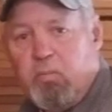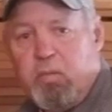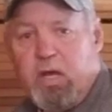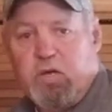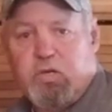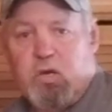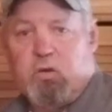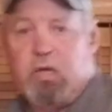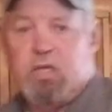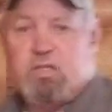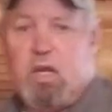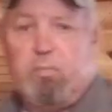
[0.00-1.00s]
and make sure
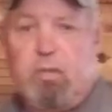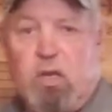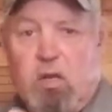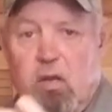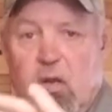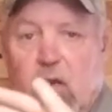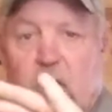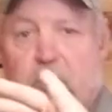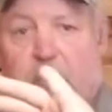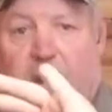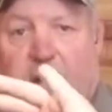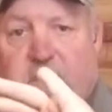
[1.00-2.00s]
that it's empty.
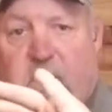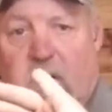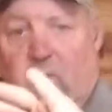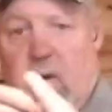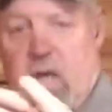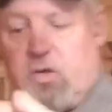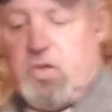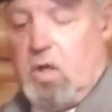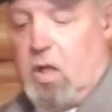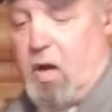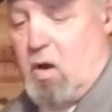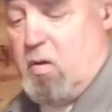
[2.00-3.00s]
Magazine well's
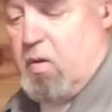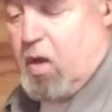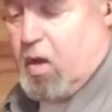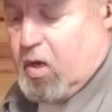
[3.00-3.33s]
clear.